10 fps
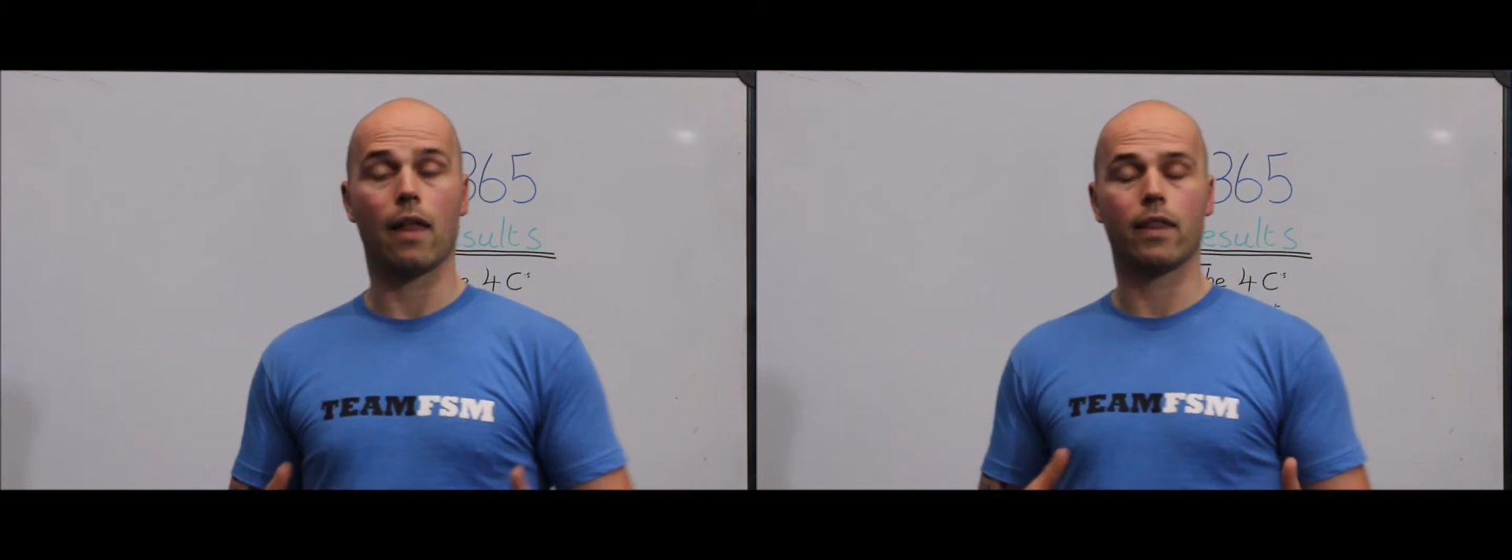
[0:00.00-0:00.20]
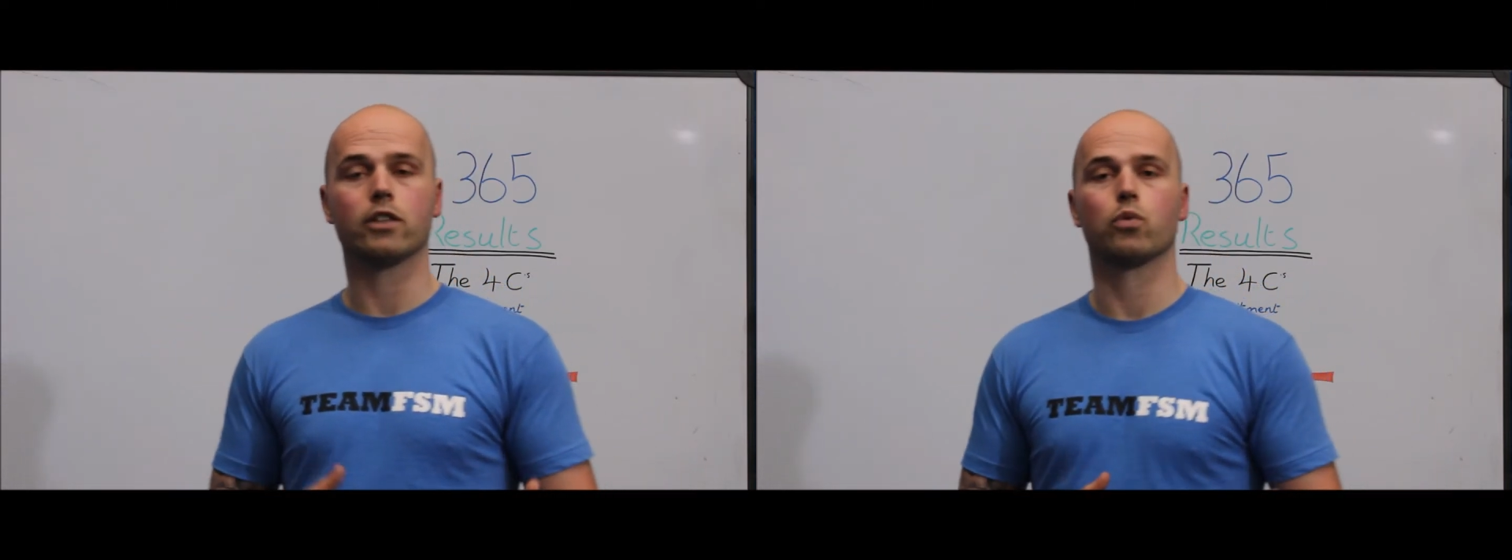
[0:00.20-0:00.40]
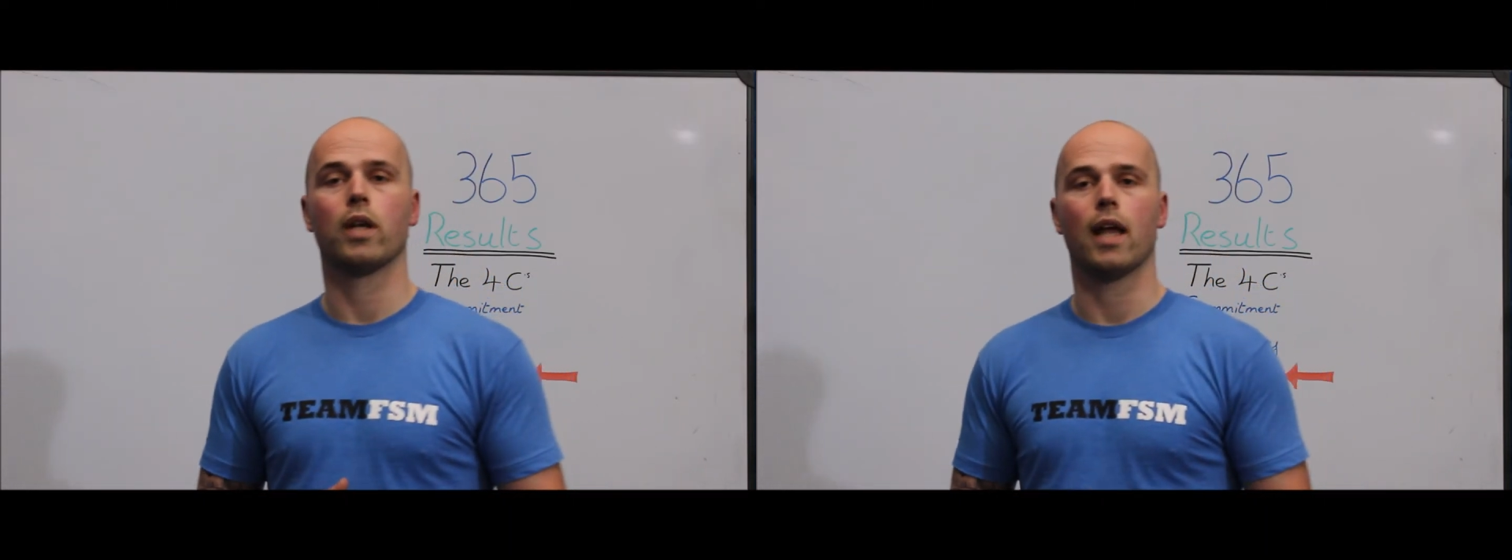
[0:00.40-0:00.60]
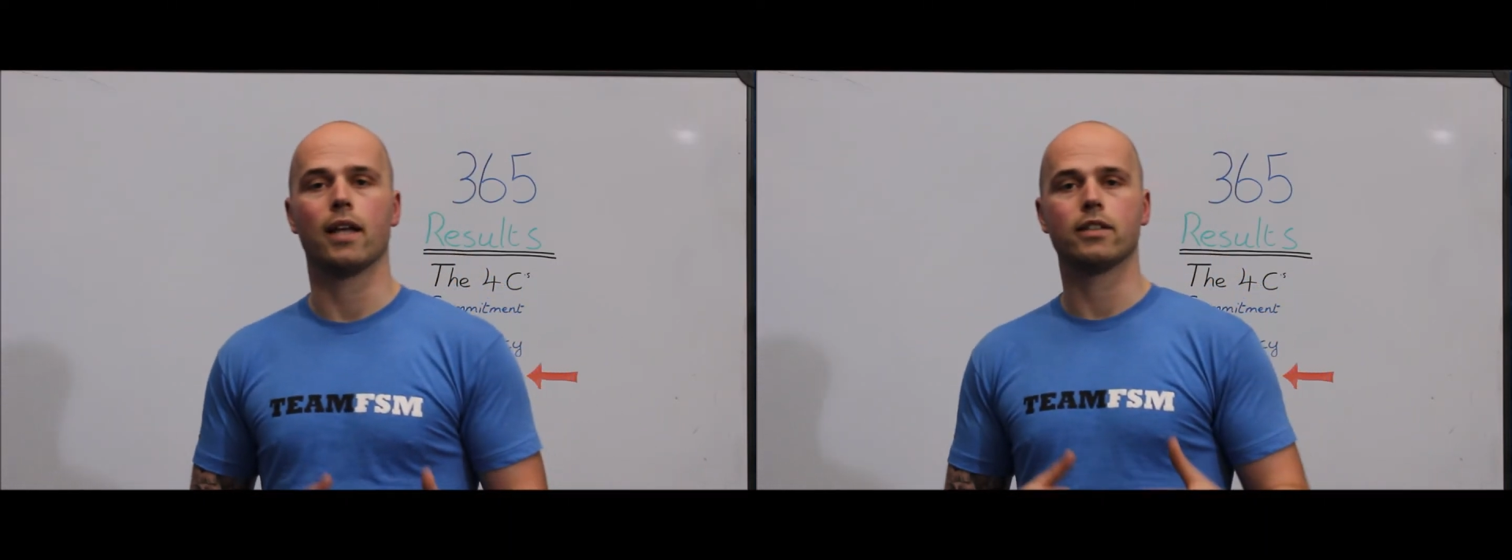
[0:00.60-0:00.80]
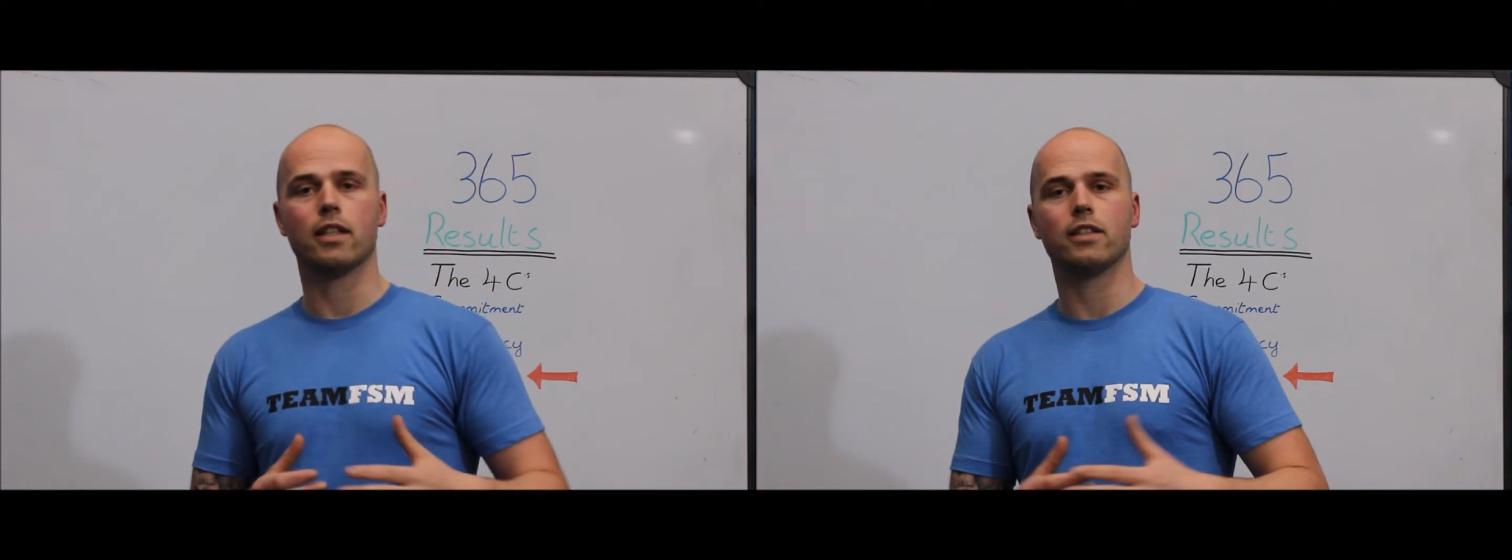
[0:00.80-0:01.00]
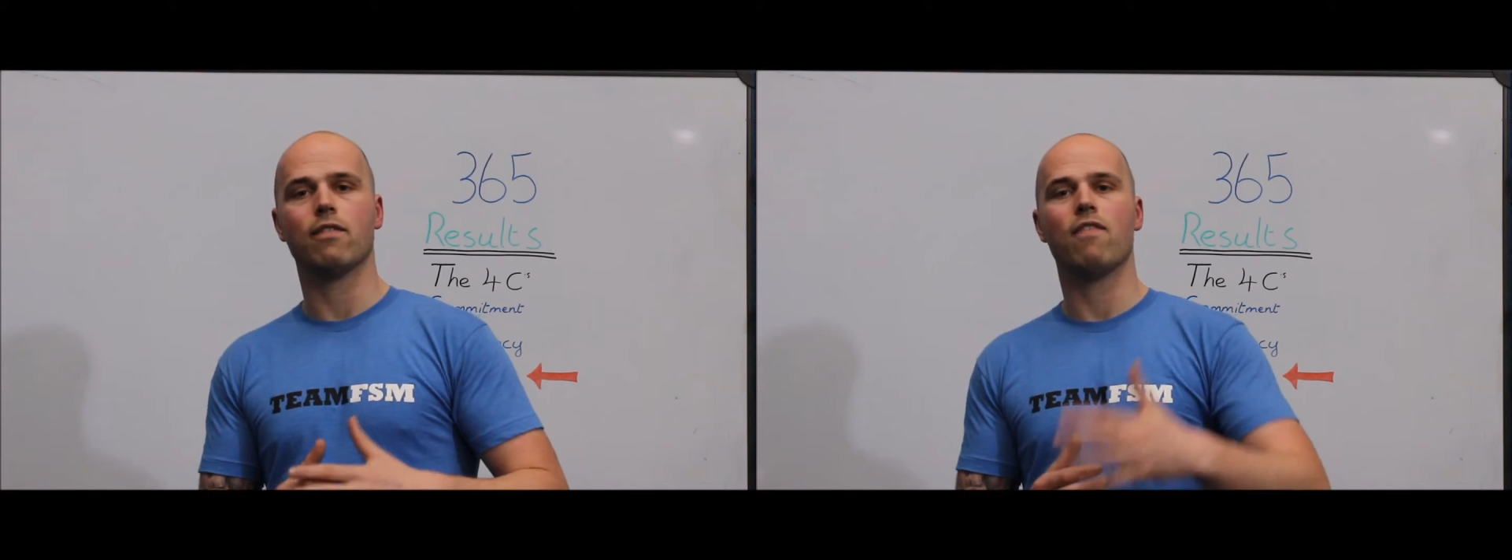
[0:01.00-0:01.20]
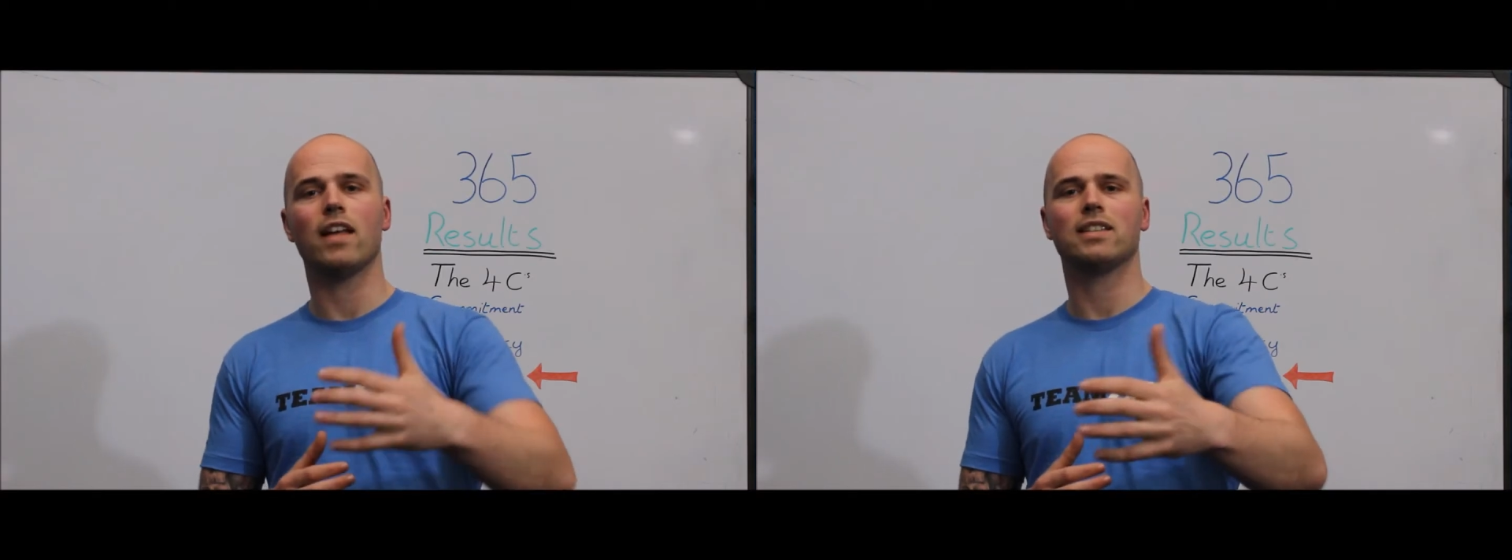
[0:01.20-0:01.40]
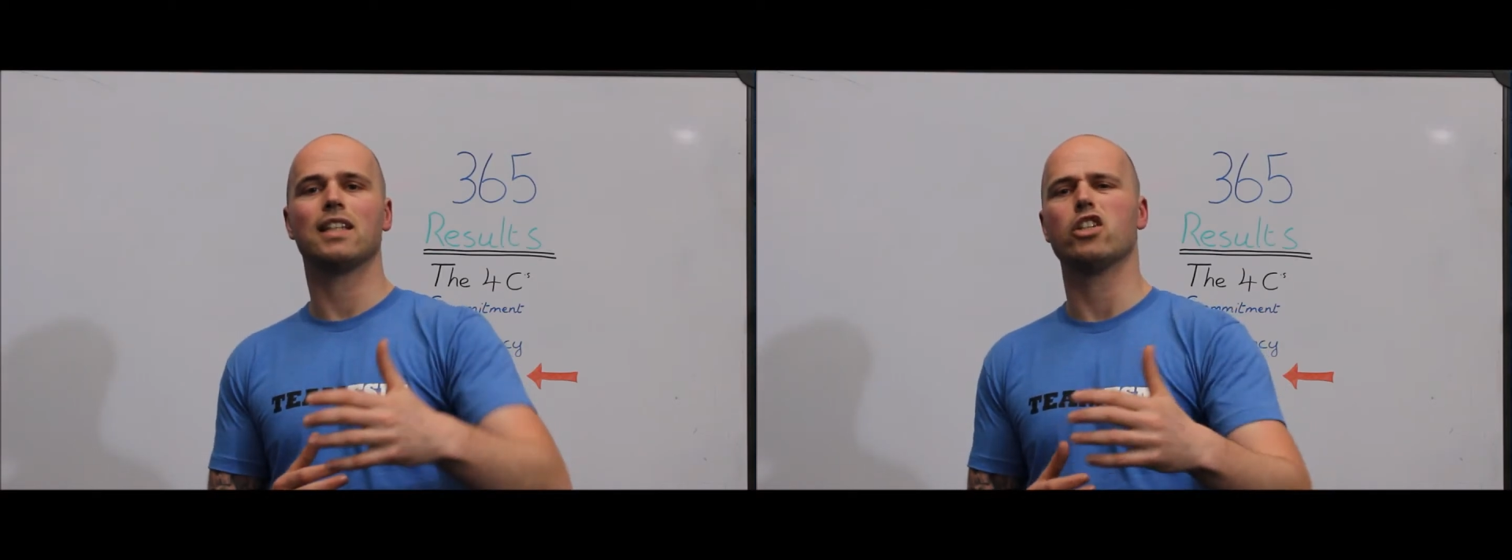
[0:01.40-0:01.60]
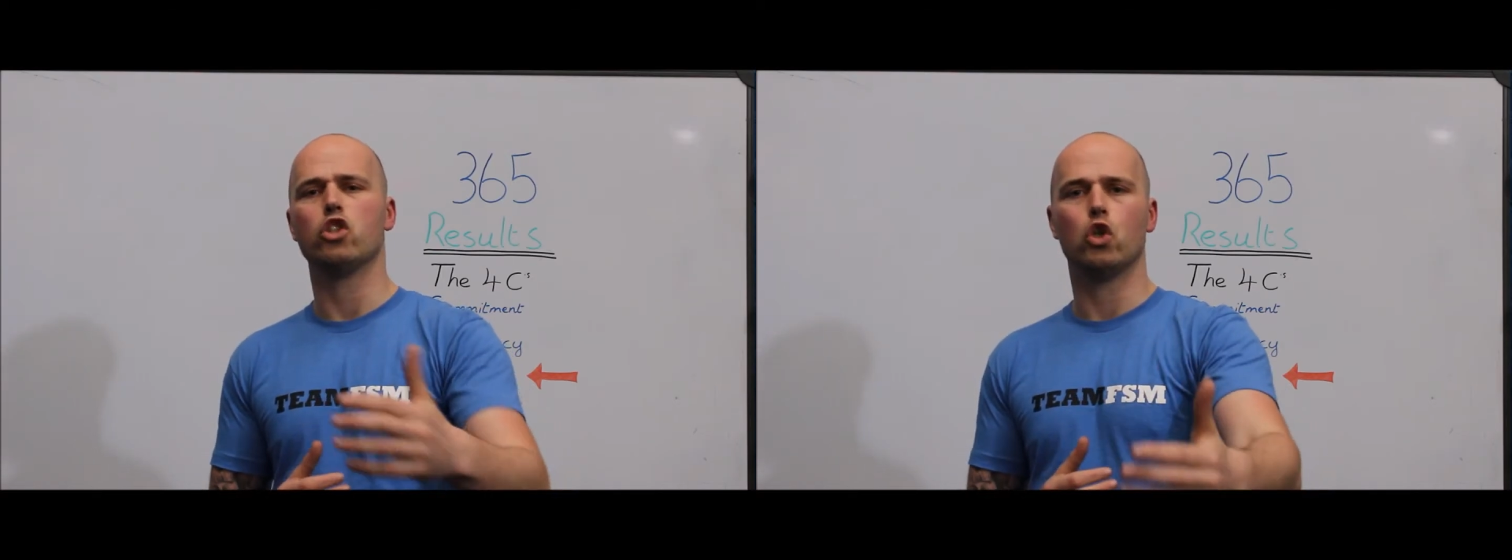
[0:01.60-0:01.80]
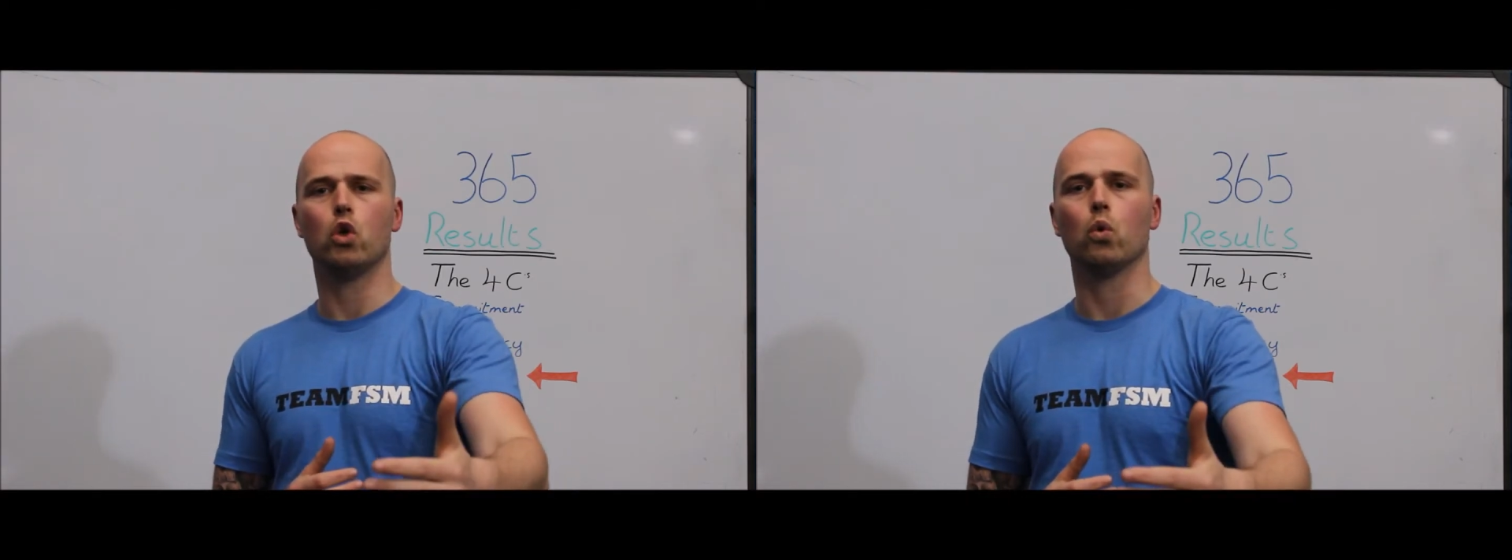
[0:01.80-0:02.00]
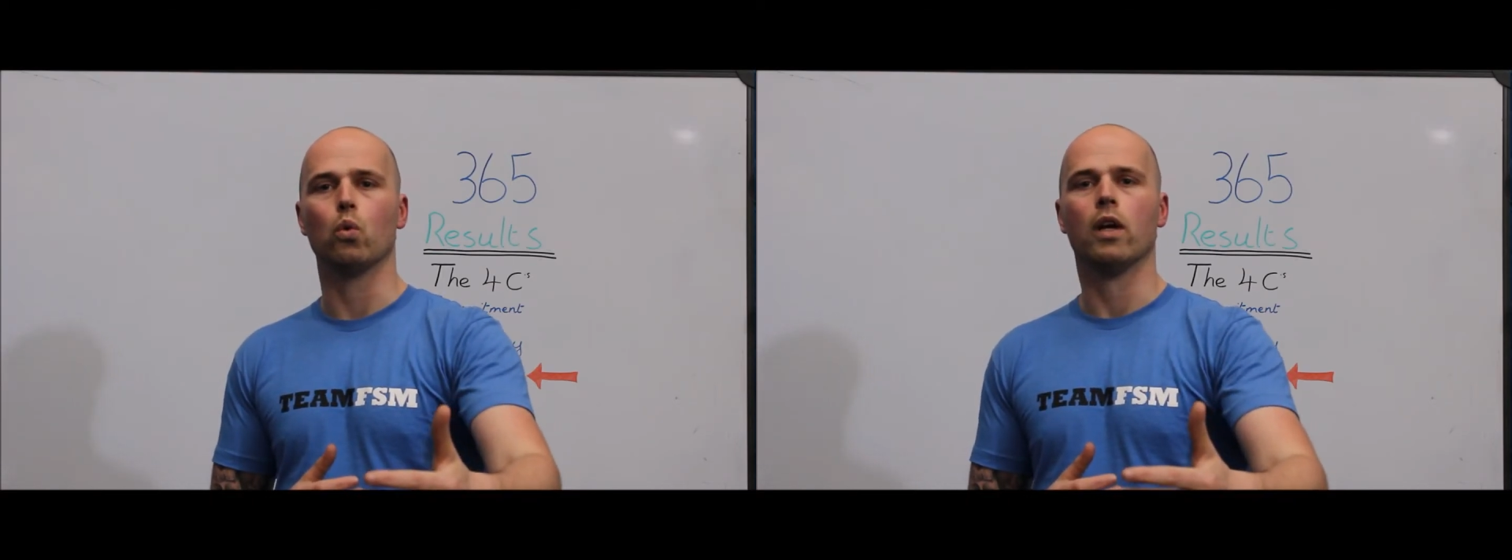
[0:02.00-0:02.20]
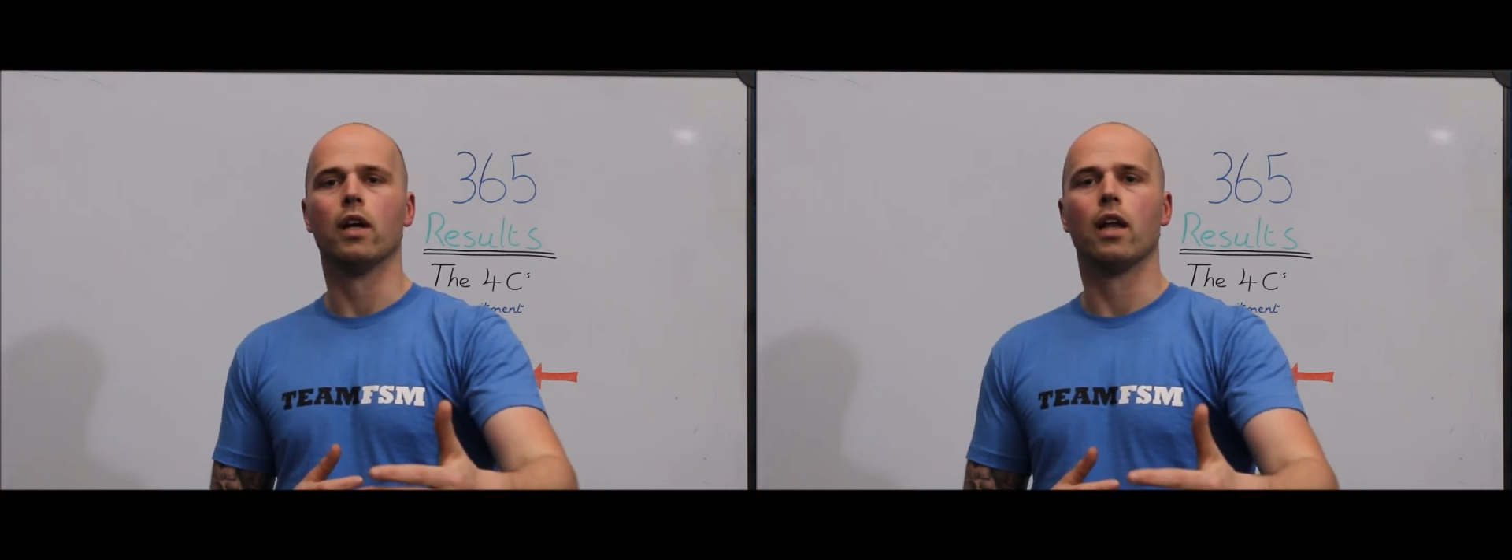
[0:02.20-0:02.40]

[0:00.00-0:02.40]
And that's why, and it's, it's investing in you.